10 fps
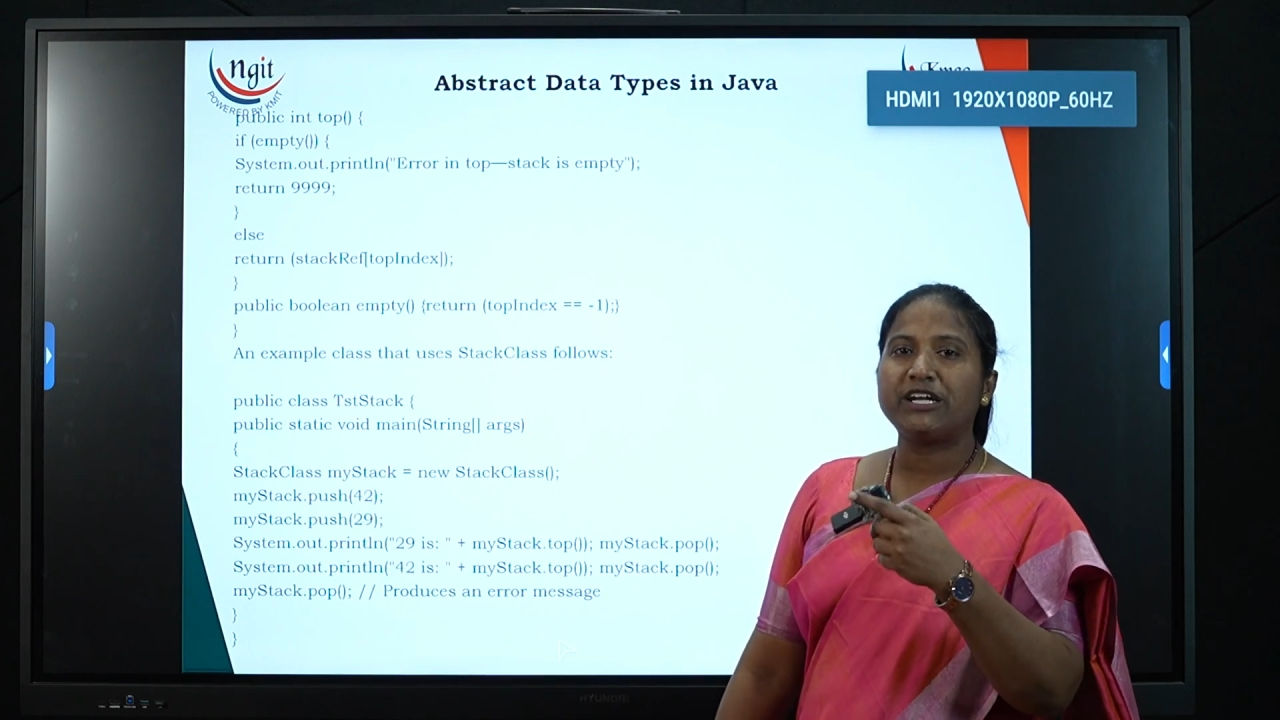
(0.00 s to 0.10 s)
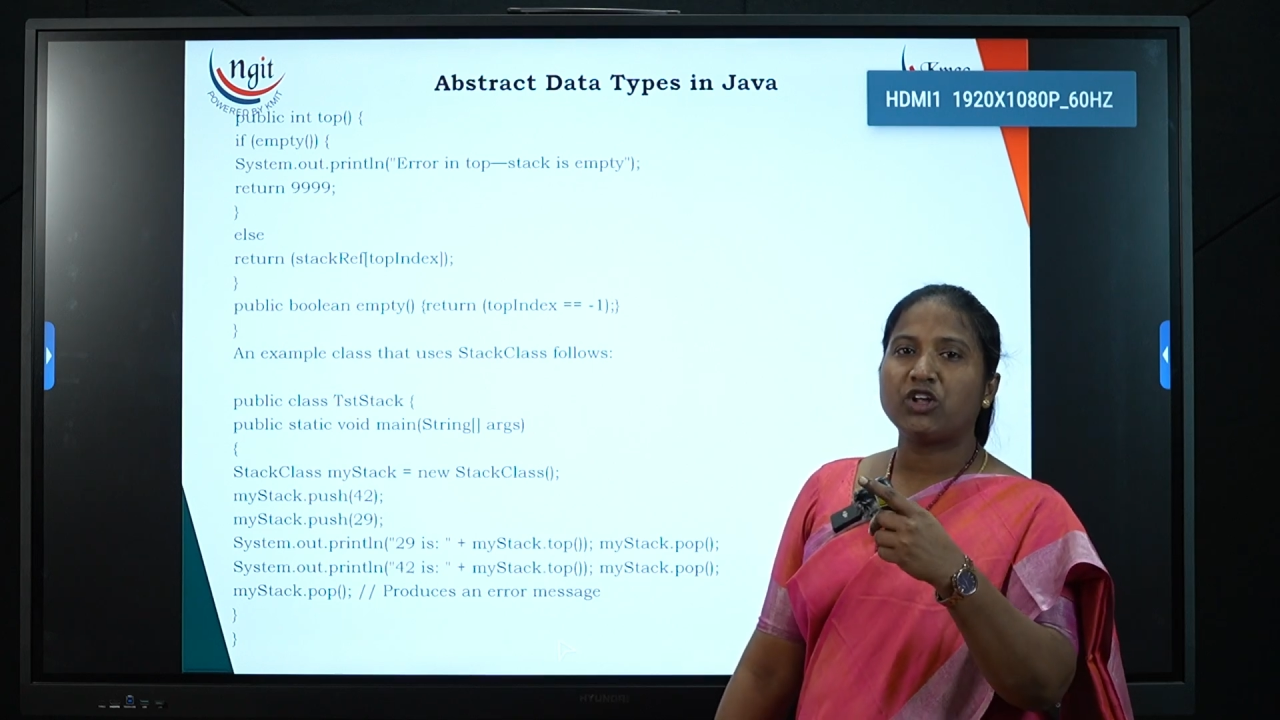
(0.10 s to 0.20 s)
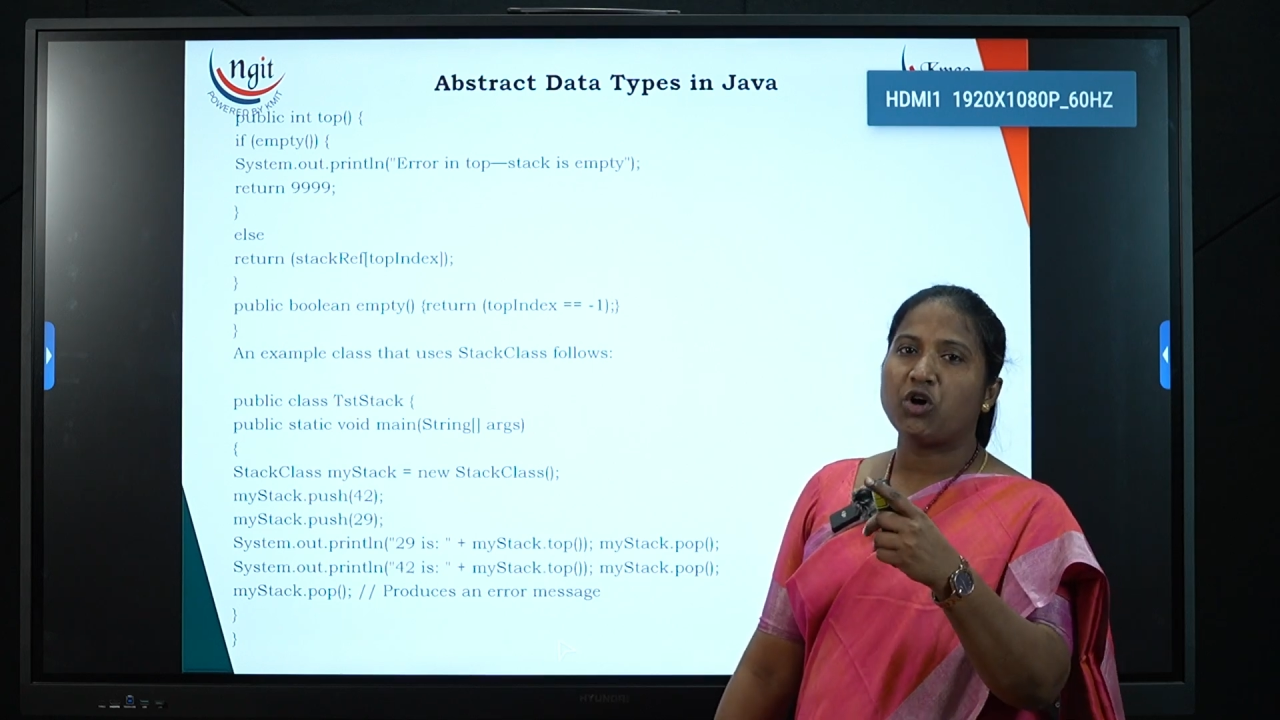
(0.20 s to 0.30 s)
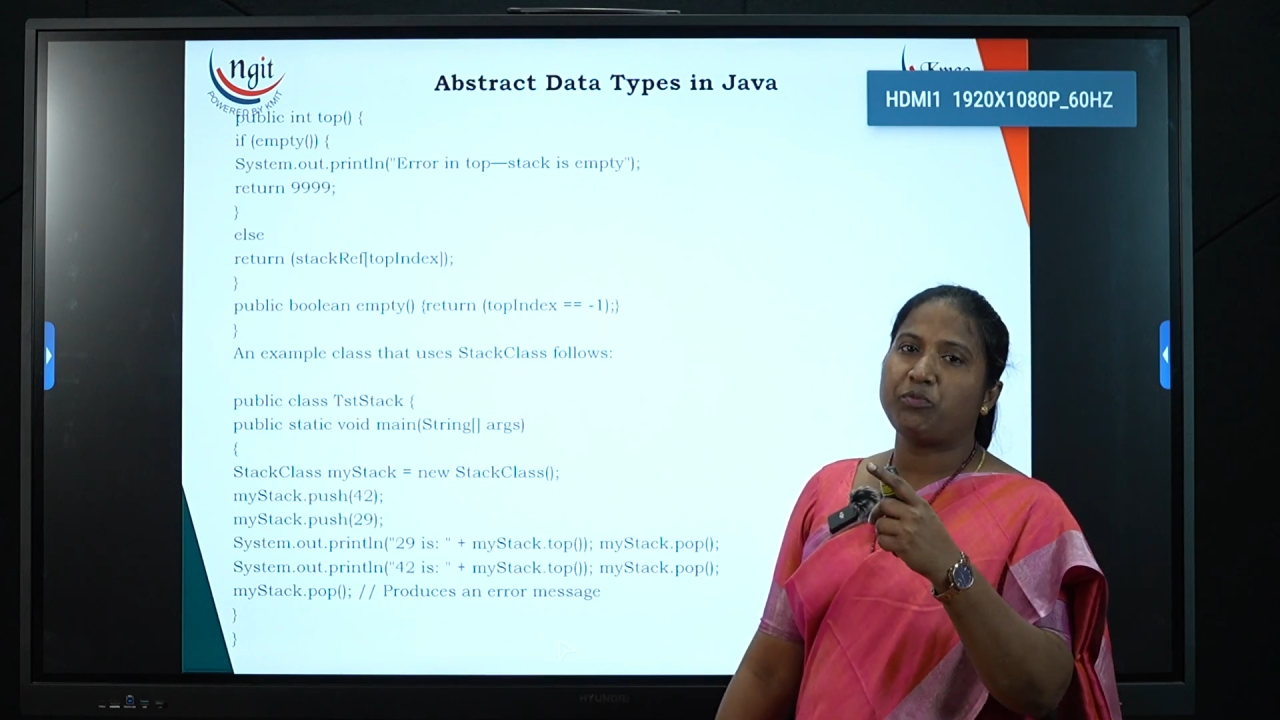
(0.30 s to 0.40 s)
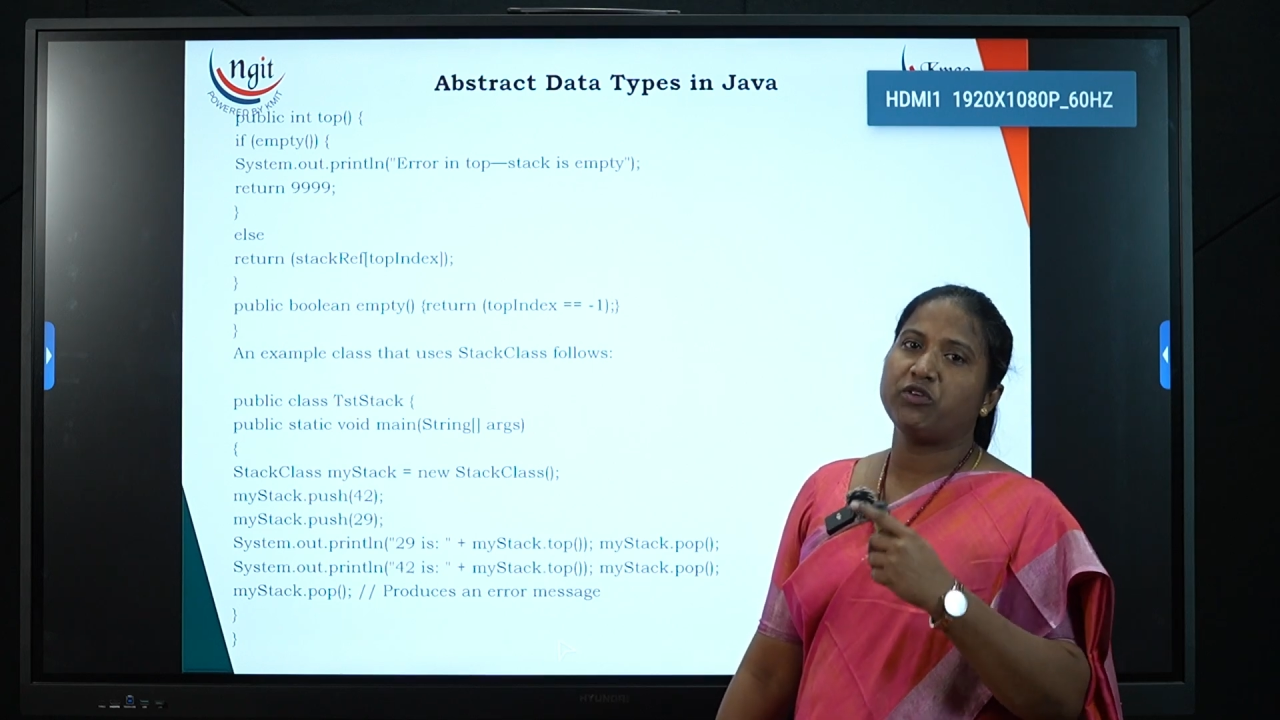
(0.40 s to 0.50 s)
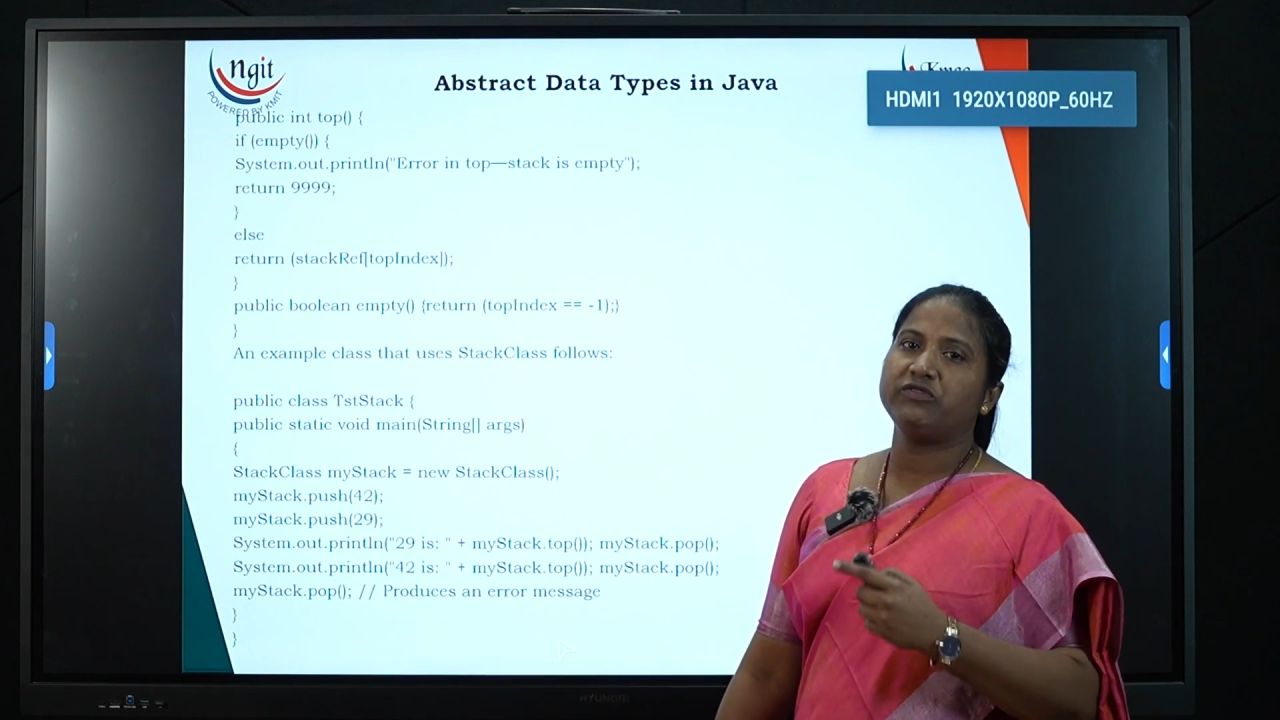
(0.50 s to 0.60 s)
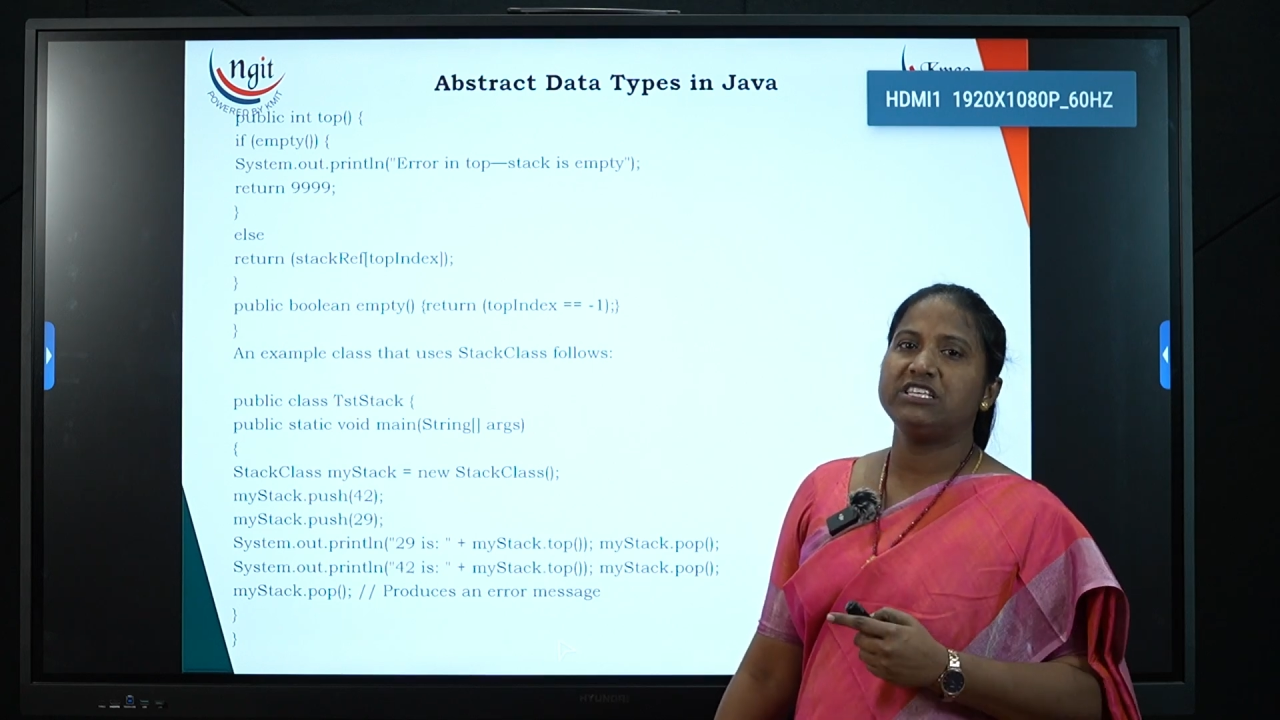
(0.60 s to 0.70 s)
top of